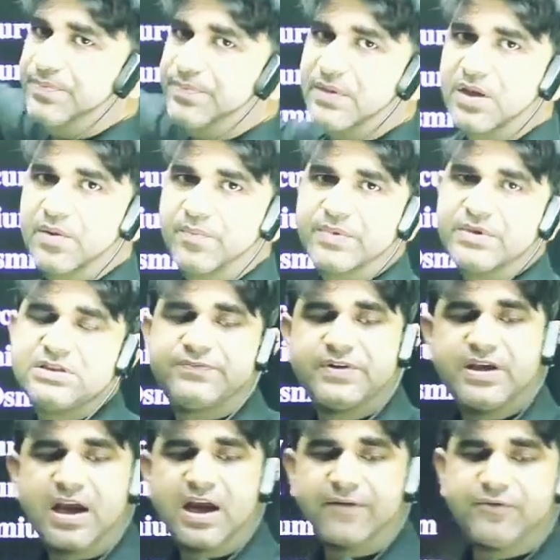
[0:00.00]
Means we
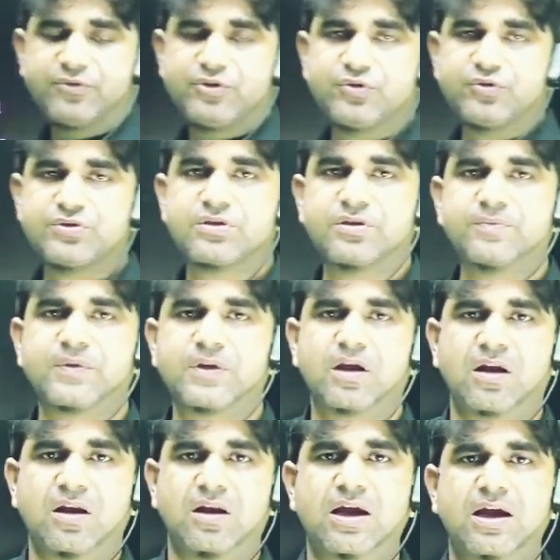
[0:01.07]
have to choose the
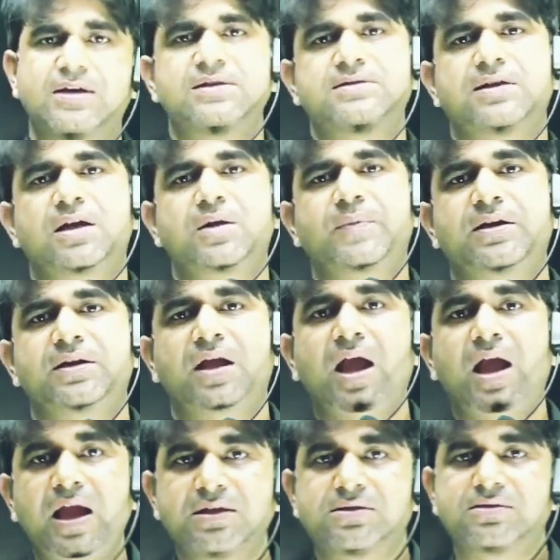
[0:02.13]
lightest element
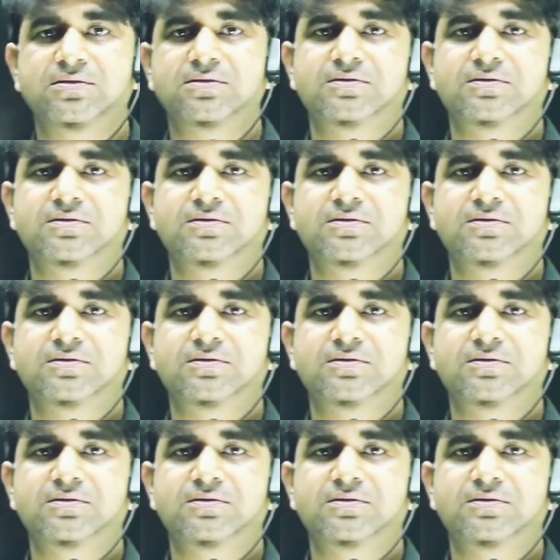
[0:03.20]
and